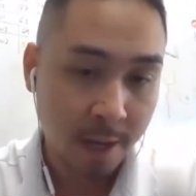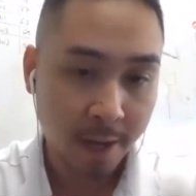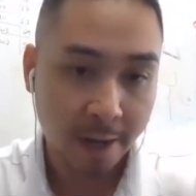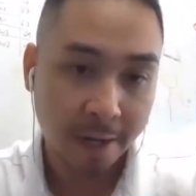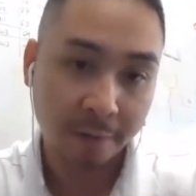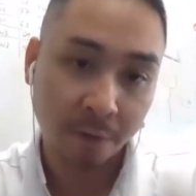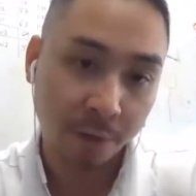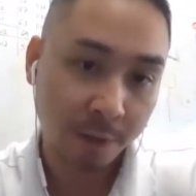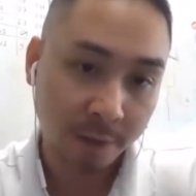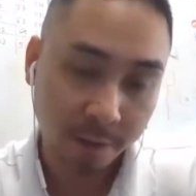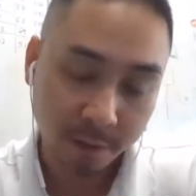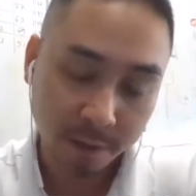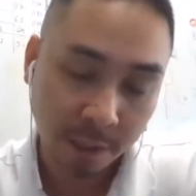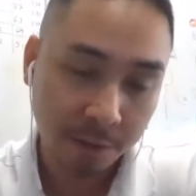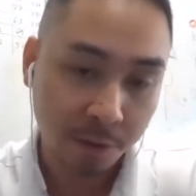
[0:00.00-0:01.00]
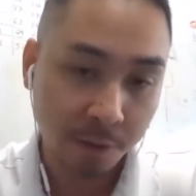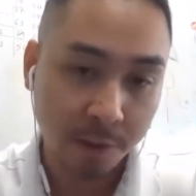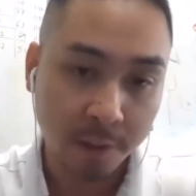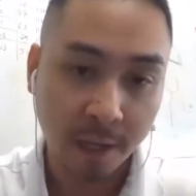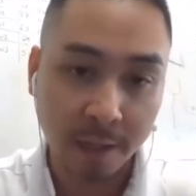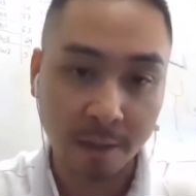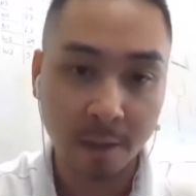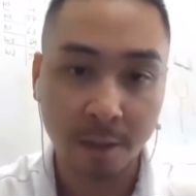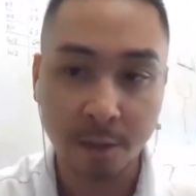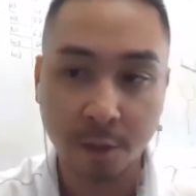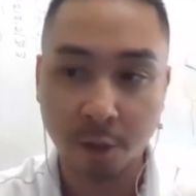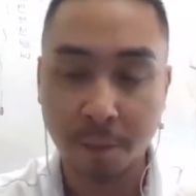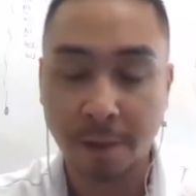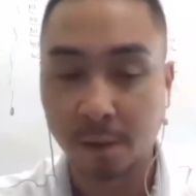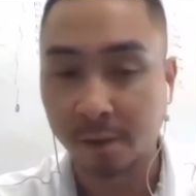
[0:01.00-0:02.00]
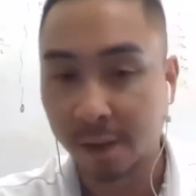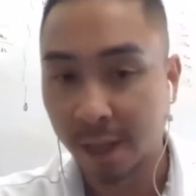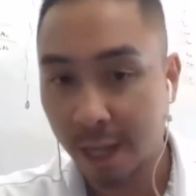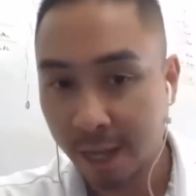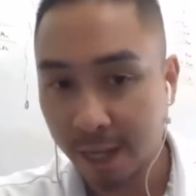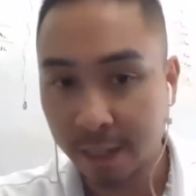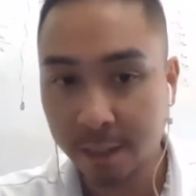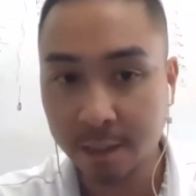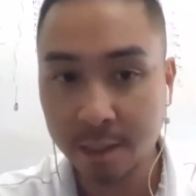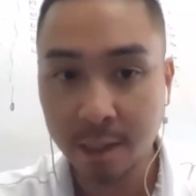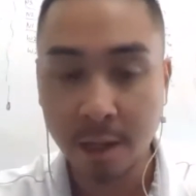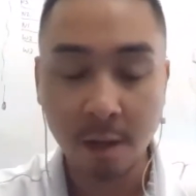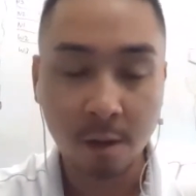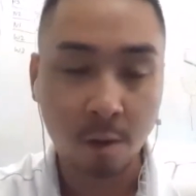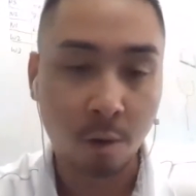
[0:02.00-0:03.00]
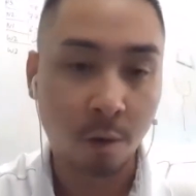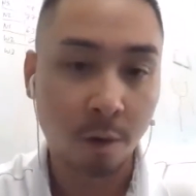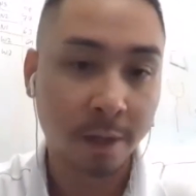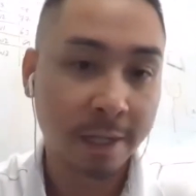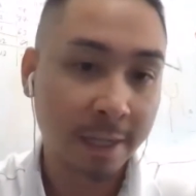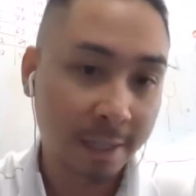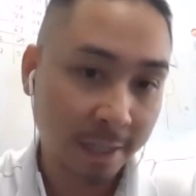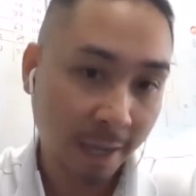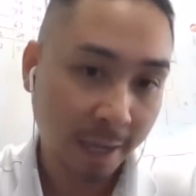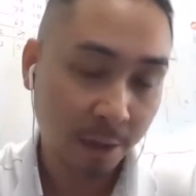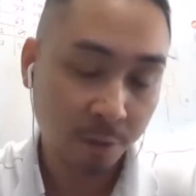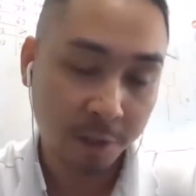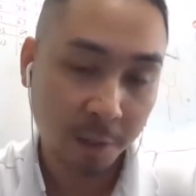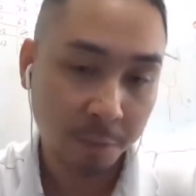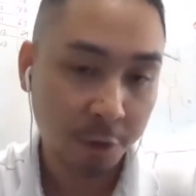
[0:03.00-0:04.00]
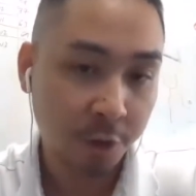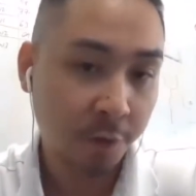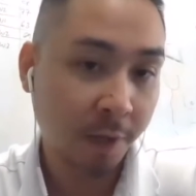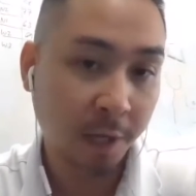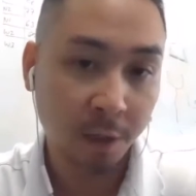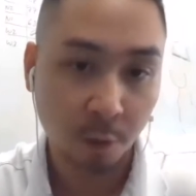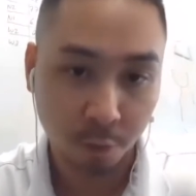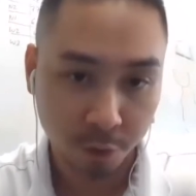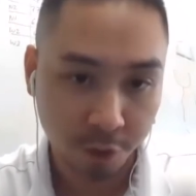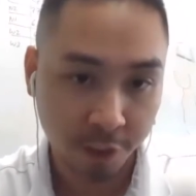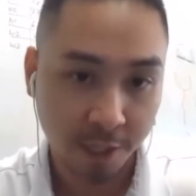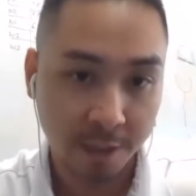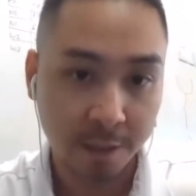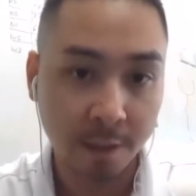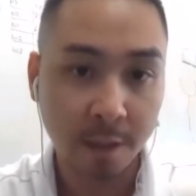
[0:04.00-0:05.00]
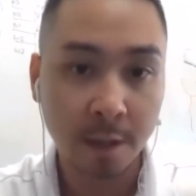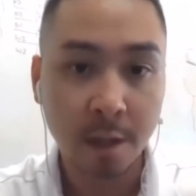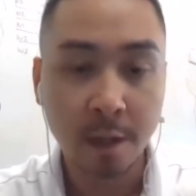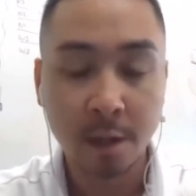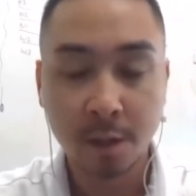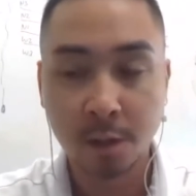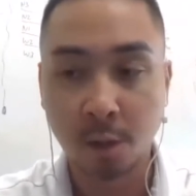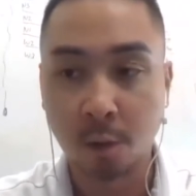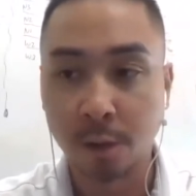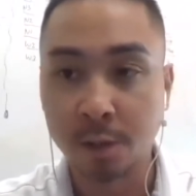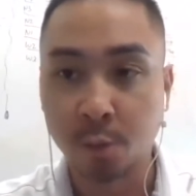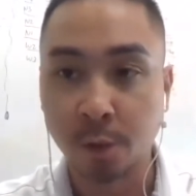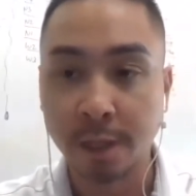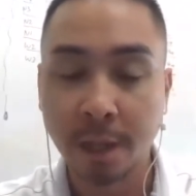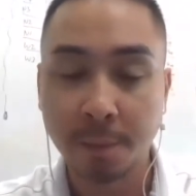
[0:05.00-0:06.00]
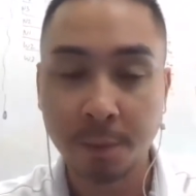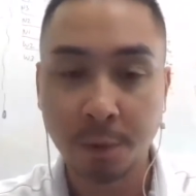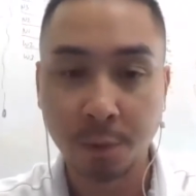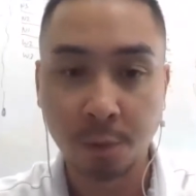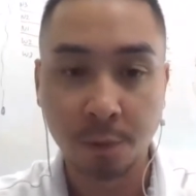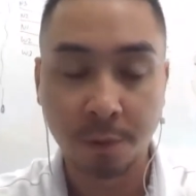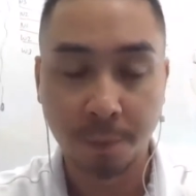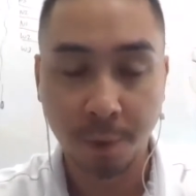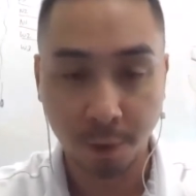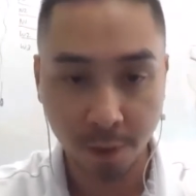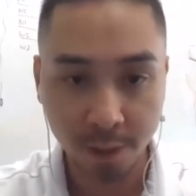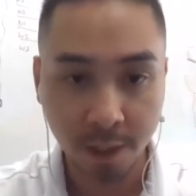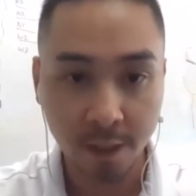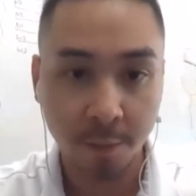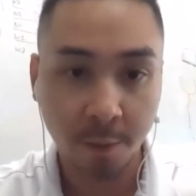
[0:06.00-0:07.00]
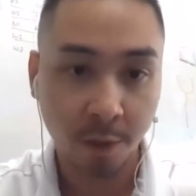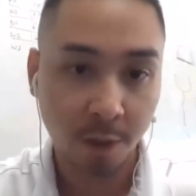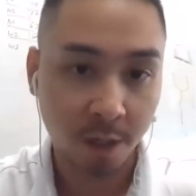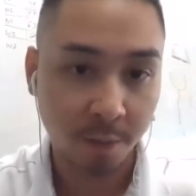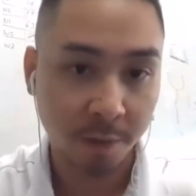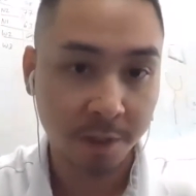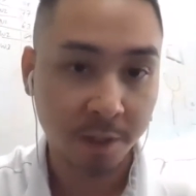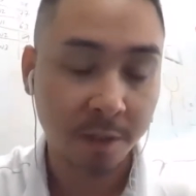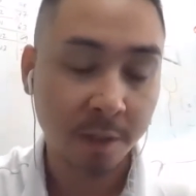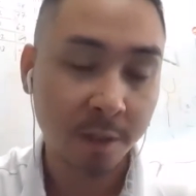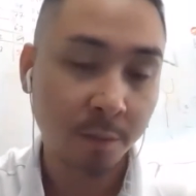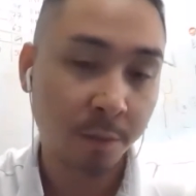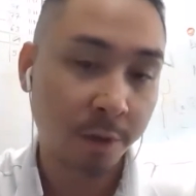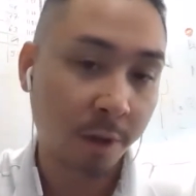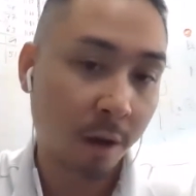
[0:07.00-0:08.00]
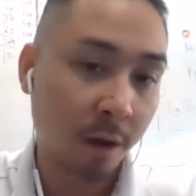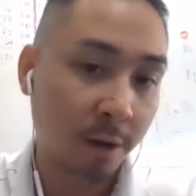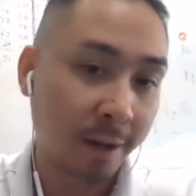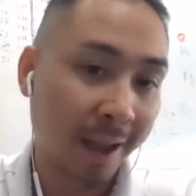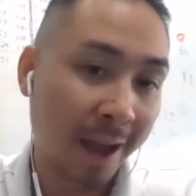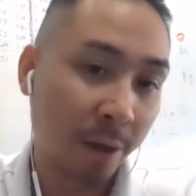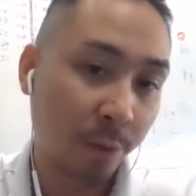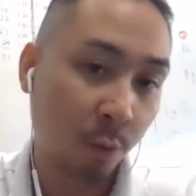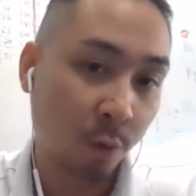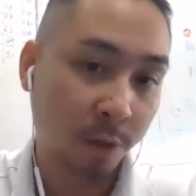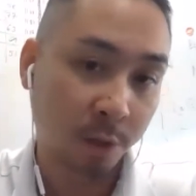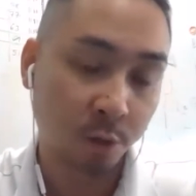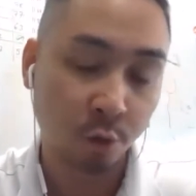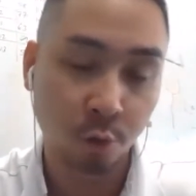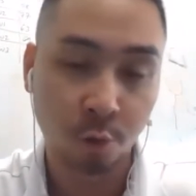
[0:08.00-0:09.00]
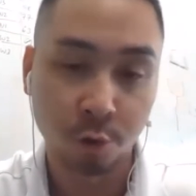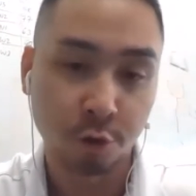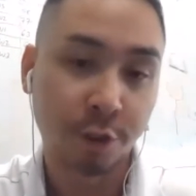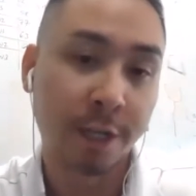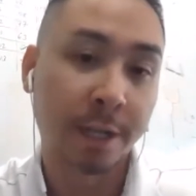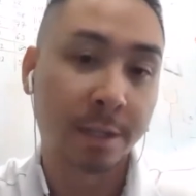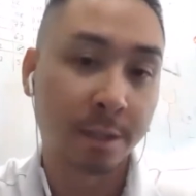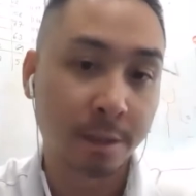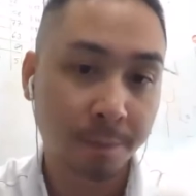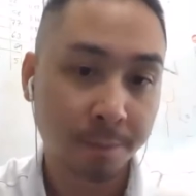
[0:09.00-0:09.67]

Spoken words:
And if their sensors detect a certain amount of light or heat gain or temperature, they can lower the shades. So it's really up to the building and the building automation system on how they want to control their shades.